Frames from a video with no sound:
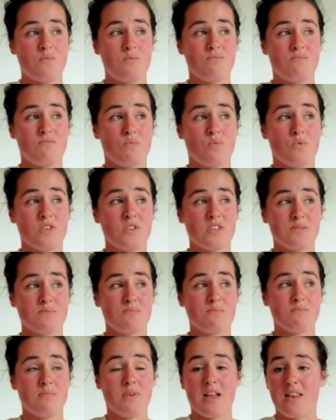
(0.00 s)
was
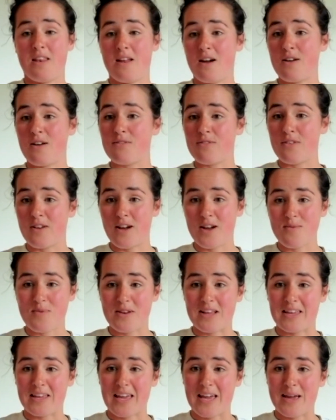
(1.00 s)
my lifeline
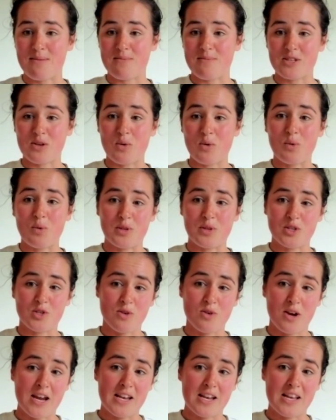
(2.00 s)
when it came to all the
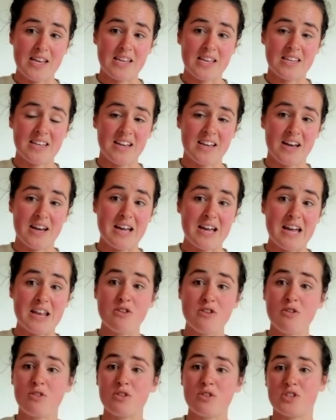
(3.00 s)
training,
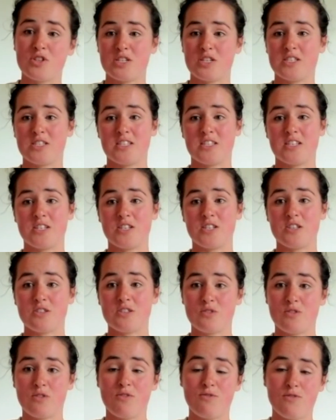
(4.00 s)
and not just the
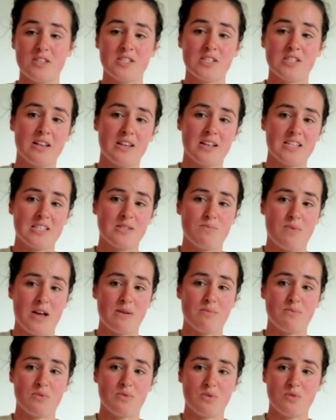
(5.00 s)
physical
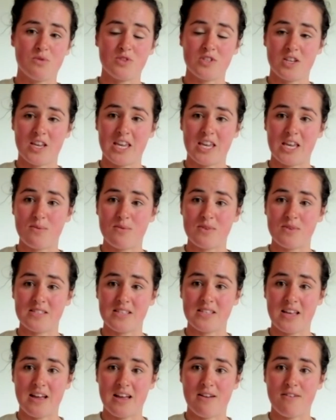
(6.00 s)
aspect, but also he was
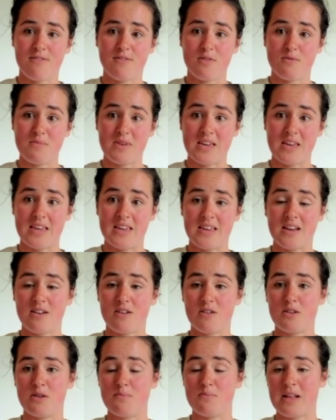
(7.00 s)
there for me
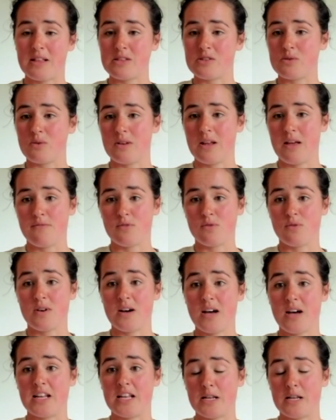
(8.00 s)
on a mental level
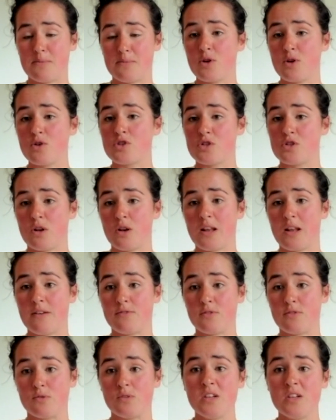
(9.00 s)
and an emotional
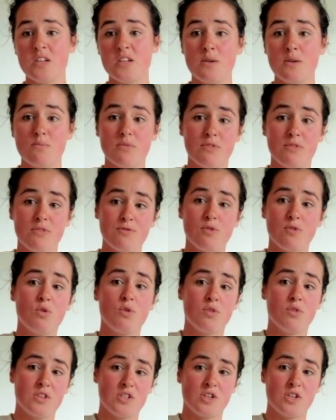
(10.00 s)
level
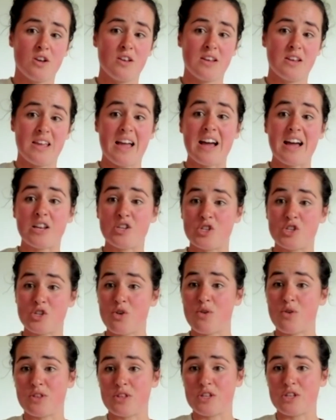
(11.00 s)
before the journey and
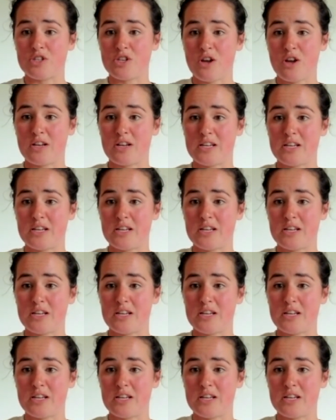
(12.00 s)
during the journey